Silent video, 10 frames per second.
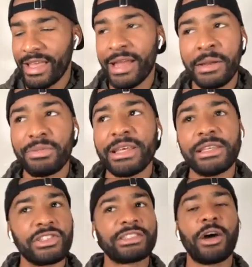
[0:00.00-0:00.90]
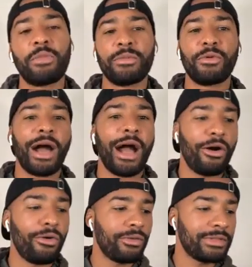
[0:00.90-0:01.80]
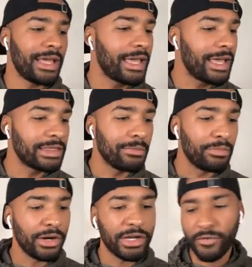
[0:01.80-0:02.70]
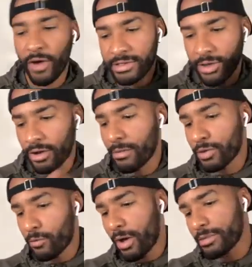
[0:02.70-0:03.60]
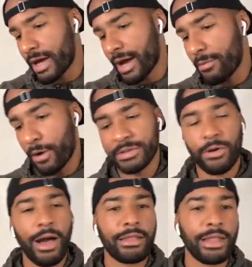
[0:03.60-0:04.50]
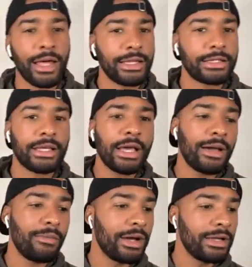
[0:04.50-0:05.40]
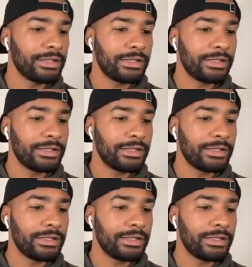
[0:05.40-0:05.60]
And please just tell people how they can get the book. You've already talked about the website, Purposeful Athletics, but